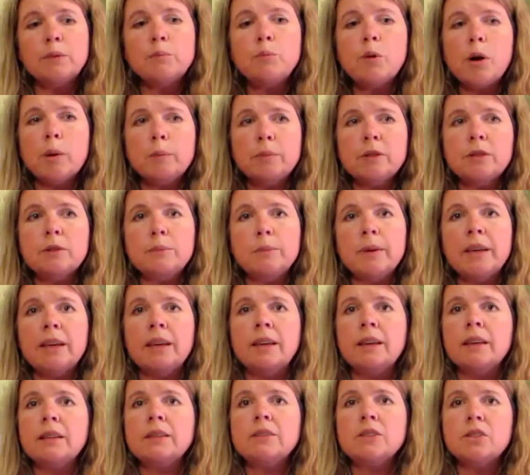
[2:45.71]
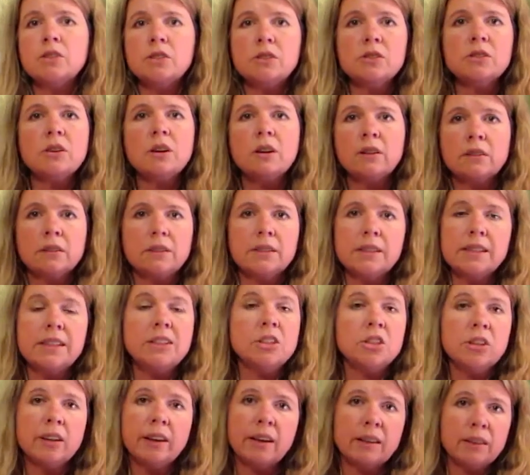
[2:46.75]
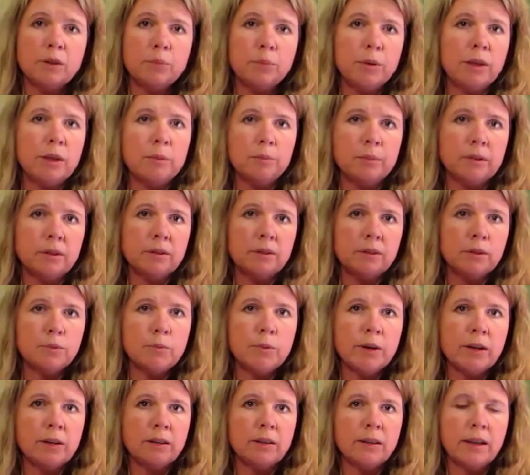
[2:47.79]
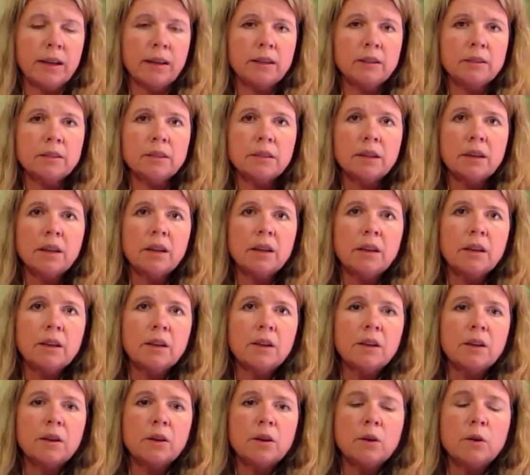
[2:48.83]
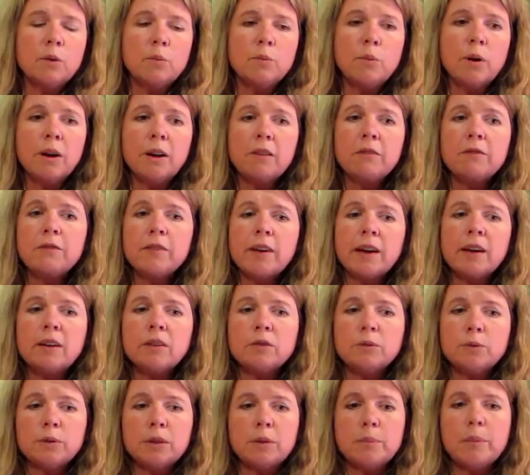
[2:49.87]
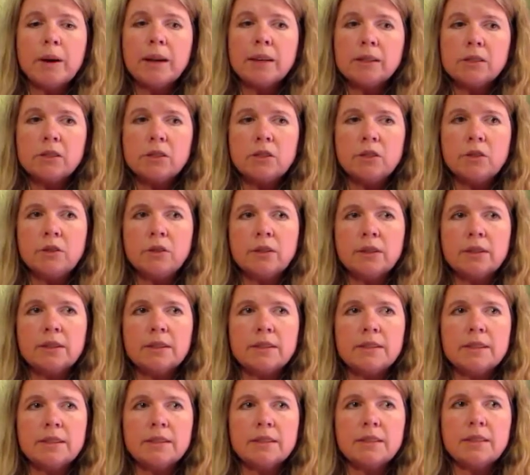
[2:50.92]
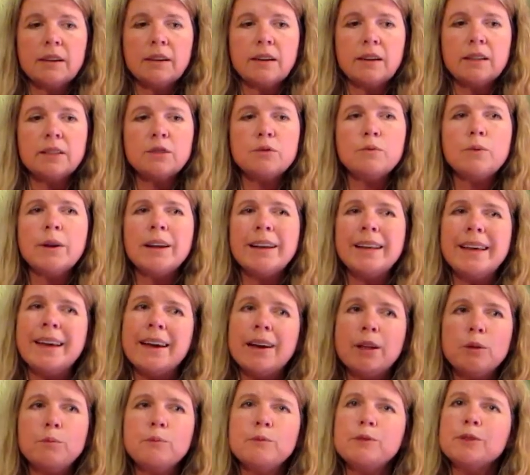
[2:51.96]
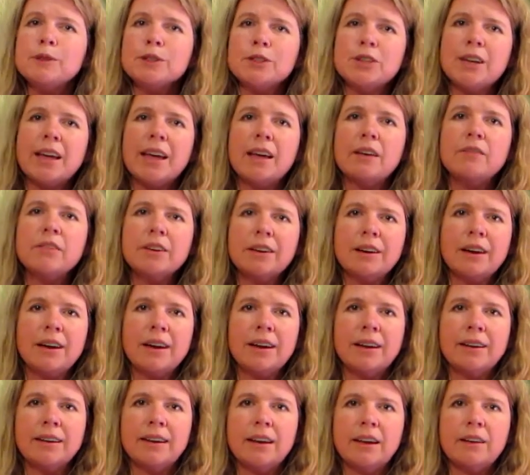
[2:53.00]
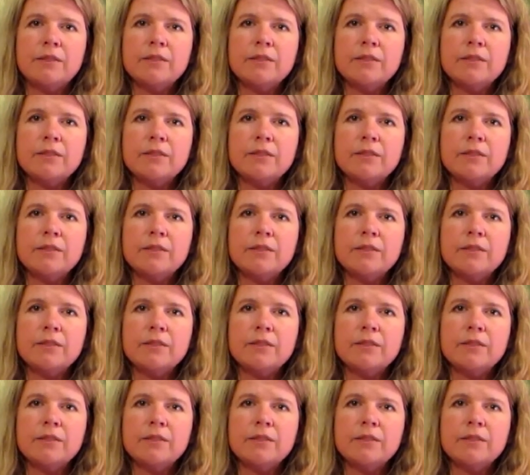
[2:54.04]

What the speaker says: prompted me to start teaching other people as well. And what I found with my students is it's really helpful to have a guide, have